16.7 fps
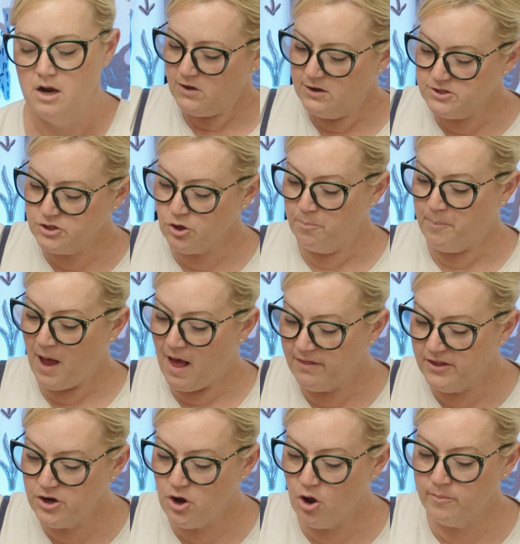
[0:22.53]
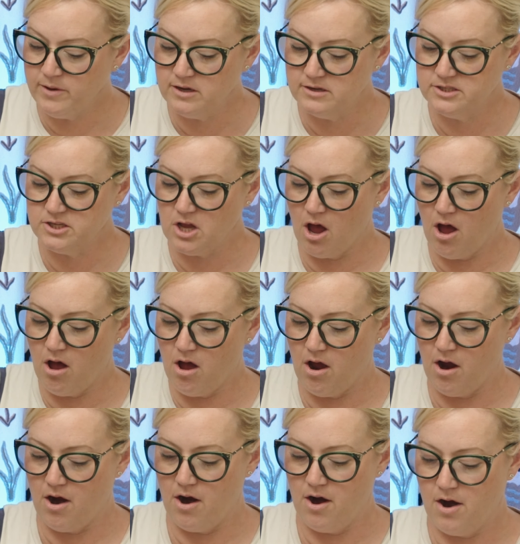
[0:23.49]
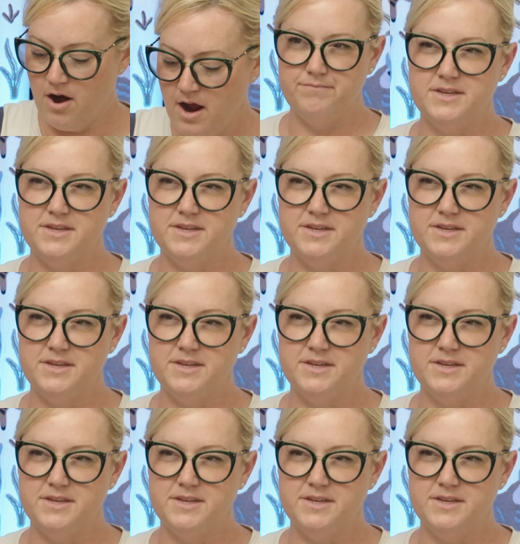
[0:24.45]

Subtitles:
So polynomials are